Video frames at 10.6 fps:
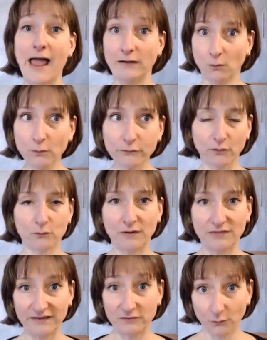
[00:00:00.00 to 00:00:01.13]
And also,
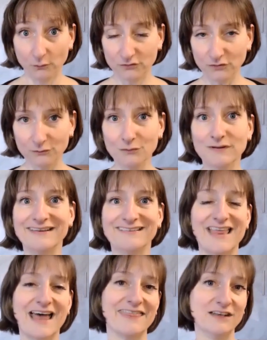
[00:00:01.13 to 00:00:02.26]
what they don't do
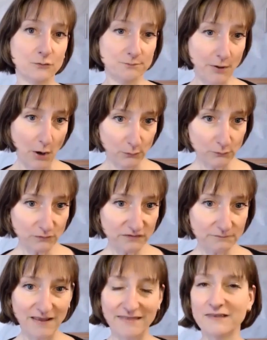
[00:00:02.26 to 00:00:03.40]
is that they don't
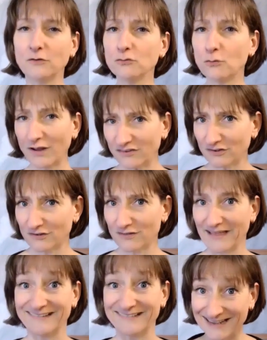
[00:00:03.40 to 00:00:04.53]
pose and they don't question
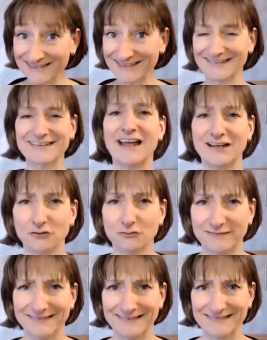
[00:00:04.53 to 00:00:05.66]
that sentence, I
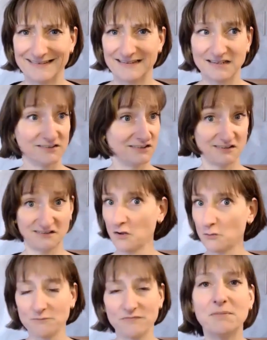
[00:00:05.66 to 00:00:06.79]
can't resist it. It's just
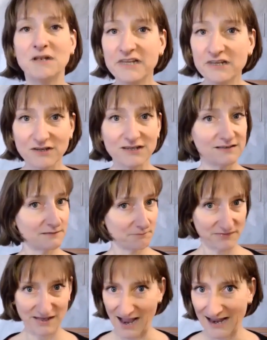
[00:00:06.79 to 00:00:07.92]
no, they believe it,
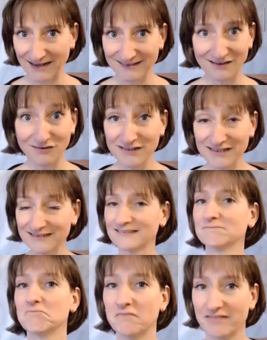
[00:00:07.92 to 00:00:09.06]
they act on it,
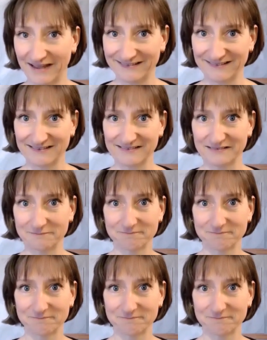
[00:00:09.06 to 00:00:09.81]
that's it.